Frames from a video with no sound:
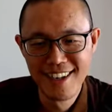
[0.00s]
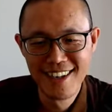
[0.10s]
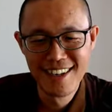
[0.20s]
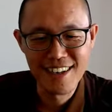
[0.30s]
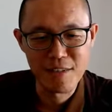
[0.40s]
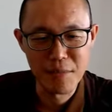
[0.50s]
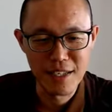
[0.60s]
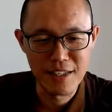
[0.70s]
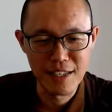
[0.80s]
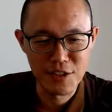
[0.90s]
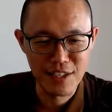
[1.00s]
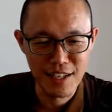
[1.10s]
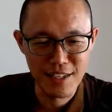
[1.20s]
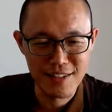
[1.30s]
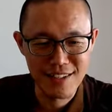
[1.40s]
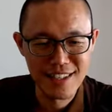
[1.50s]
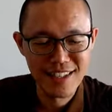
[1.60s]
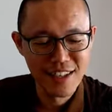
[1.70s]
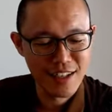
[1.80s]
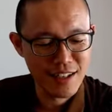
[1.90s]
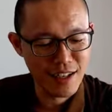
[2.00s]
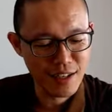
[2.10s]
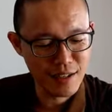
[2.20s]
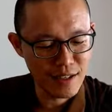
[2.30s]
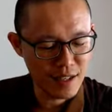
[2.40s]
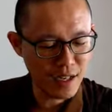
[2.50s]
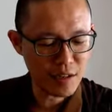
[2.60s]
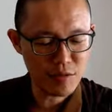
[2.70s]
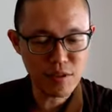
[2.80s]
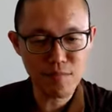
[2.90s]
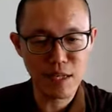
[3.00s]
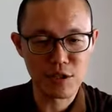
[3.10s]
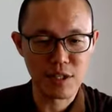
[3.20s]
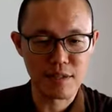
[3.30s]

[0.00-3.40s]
meditation class. How do we measure?